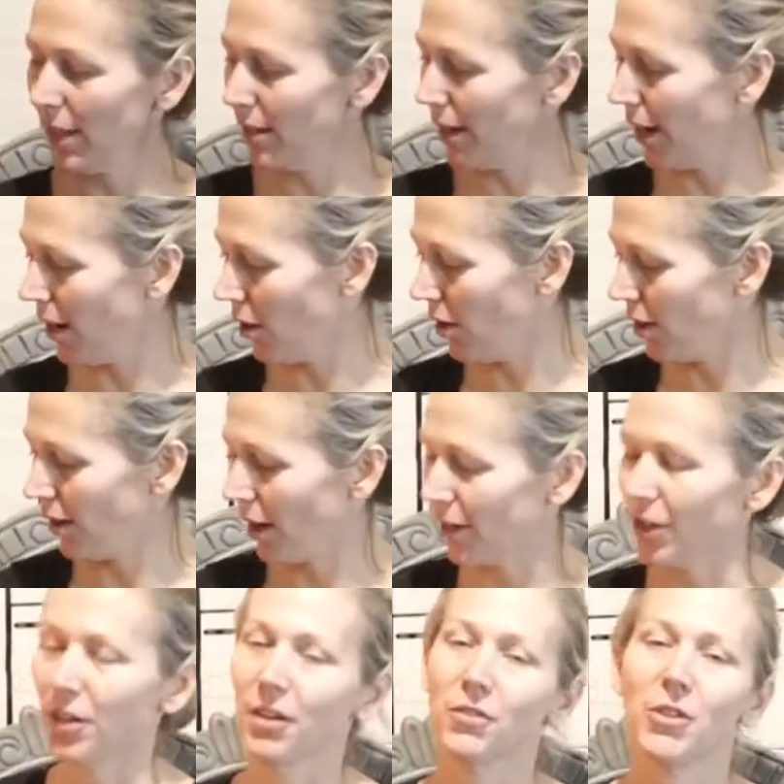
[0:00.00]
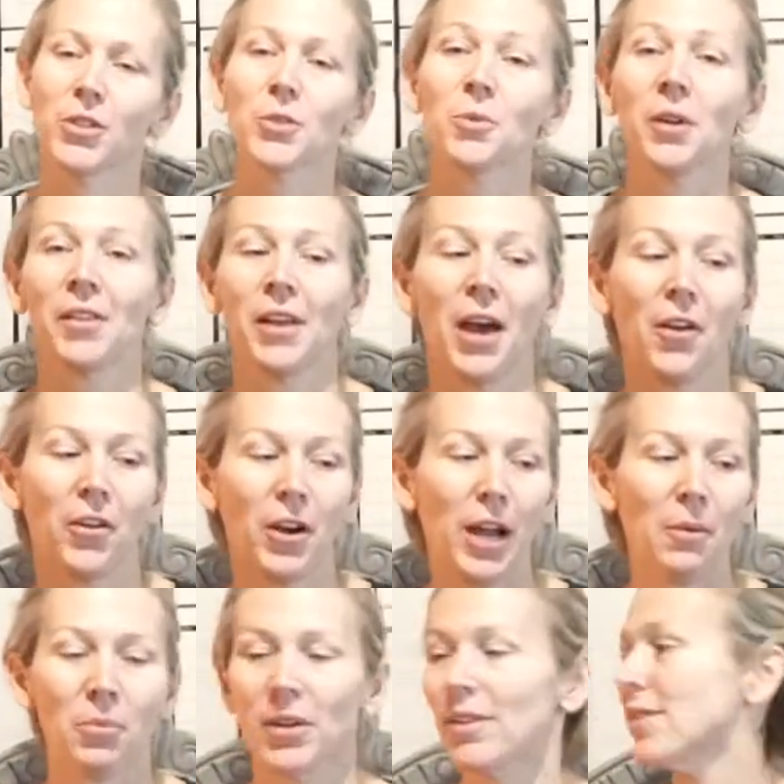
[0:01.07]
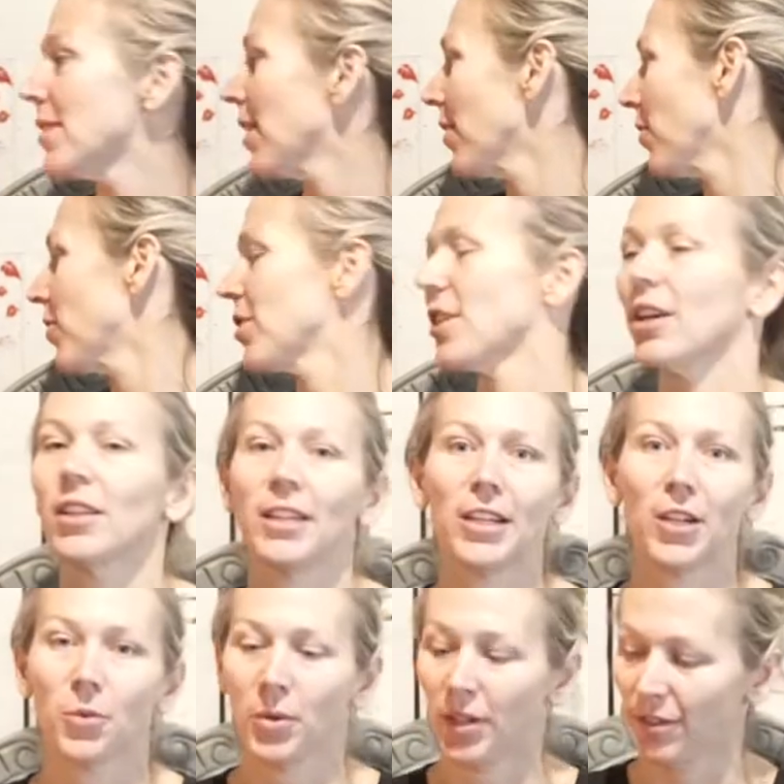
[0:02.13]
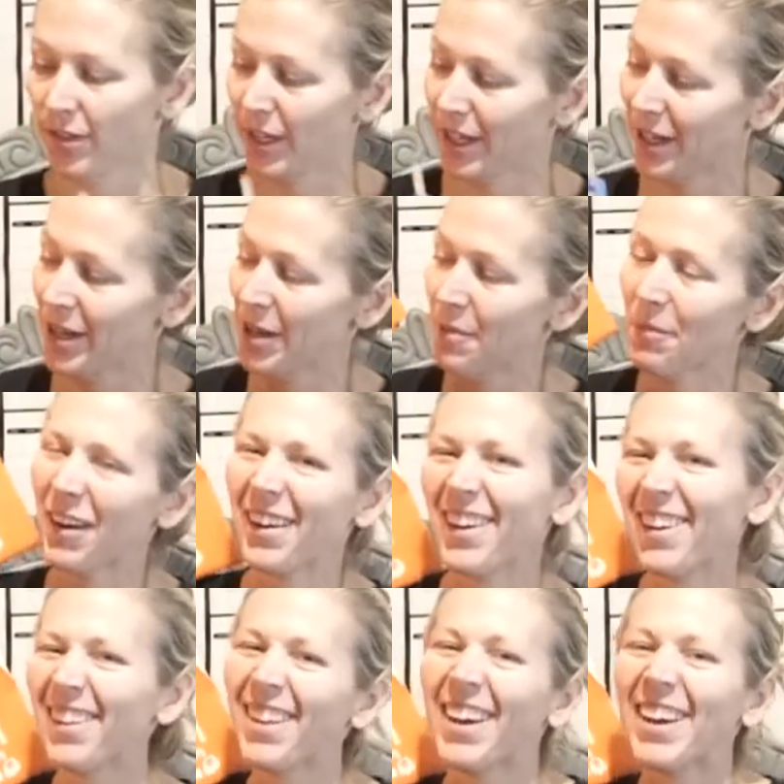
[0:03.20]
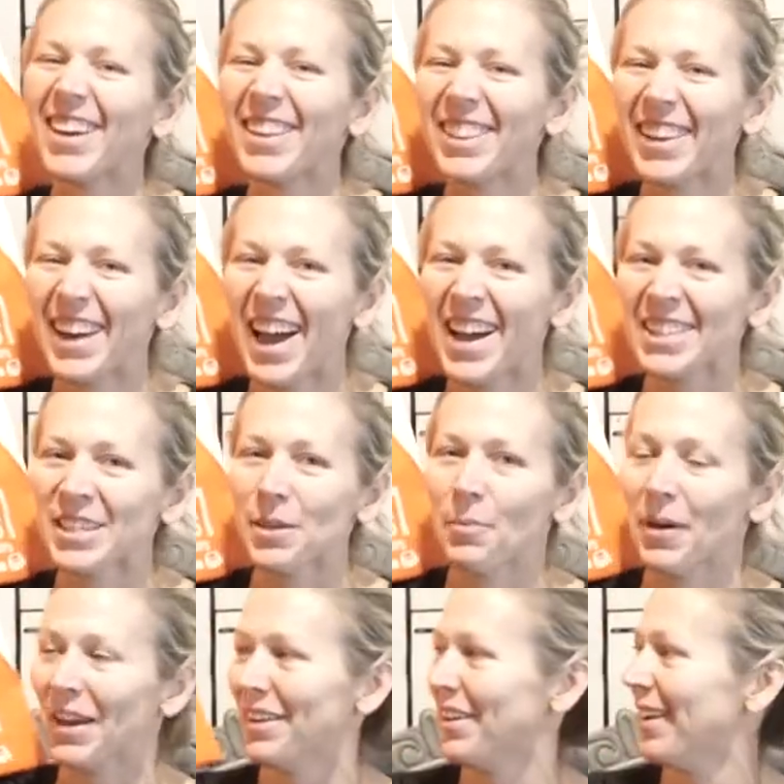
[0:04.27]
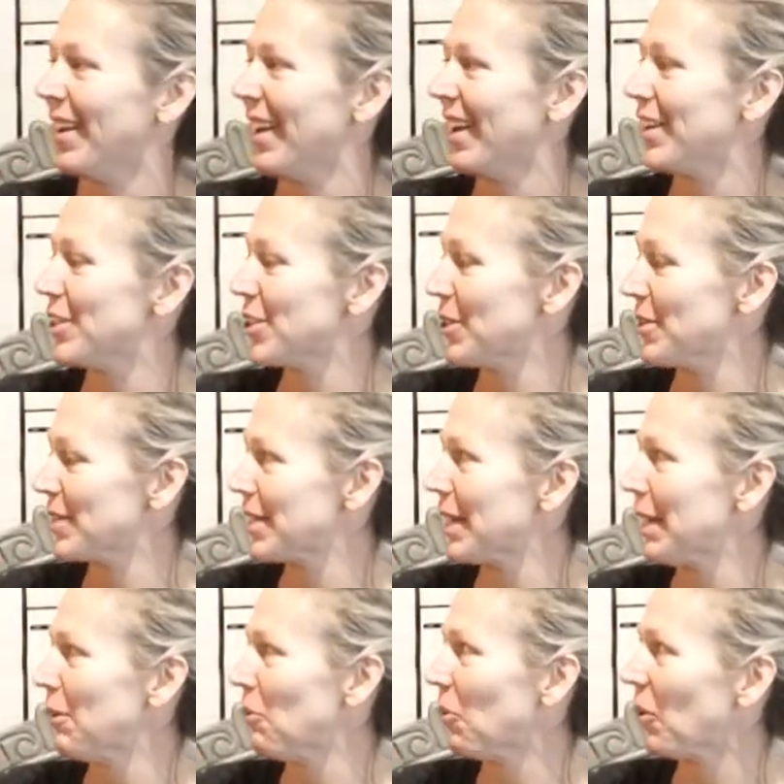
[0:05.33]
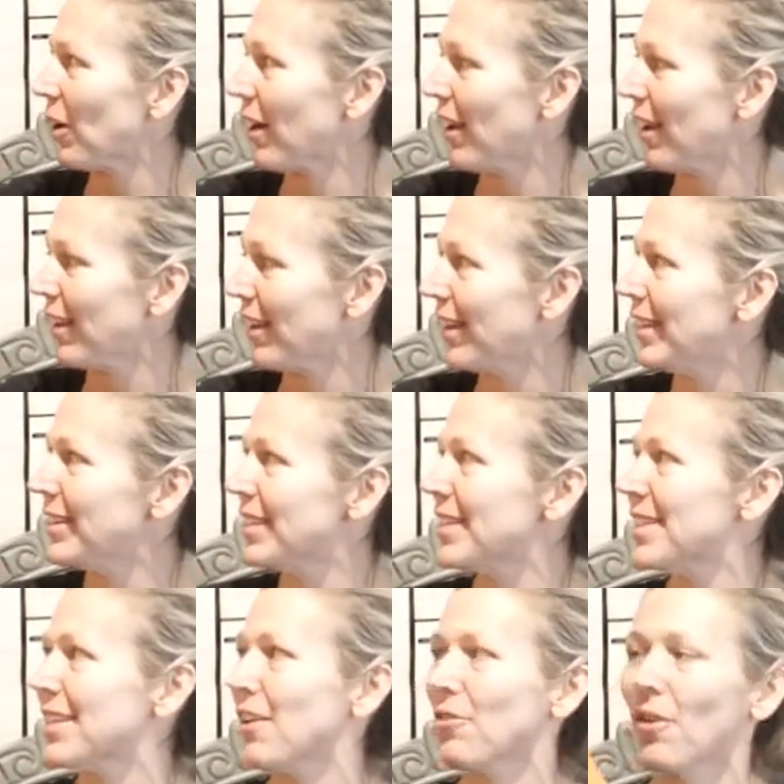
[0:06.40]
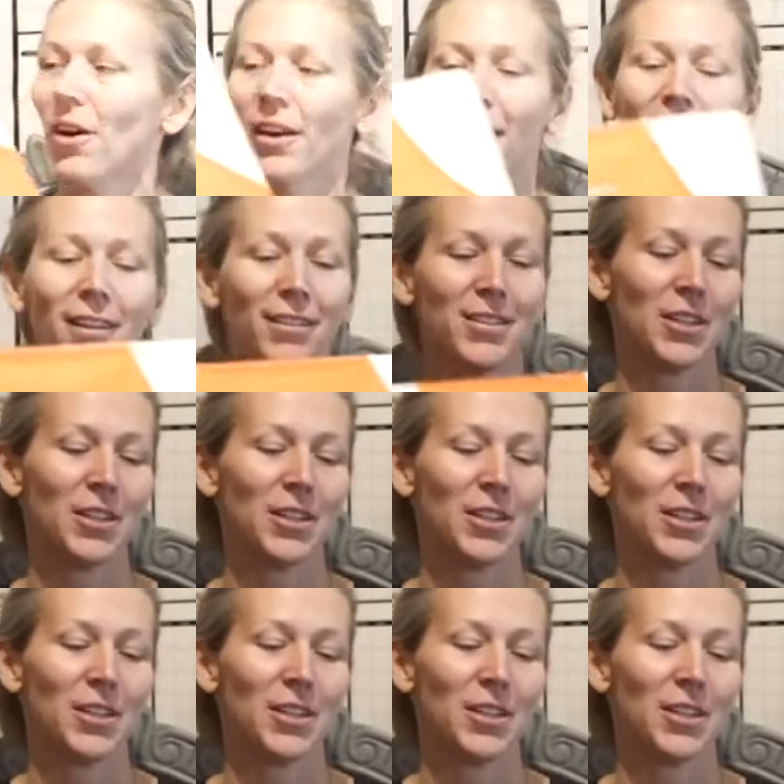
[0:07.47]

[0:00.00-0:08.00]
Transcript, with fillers: Now, I could have used one of the other aprons. I know there's a cleaner one over there, but I kind of like it that it has the paint on it. It shows that he wore it and he did stuff on it.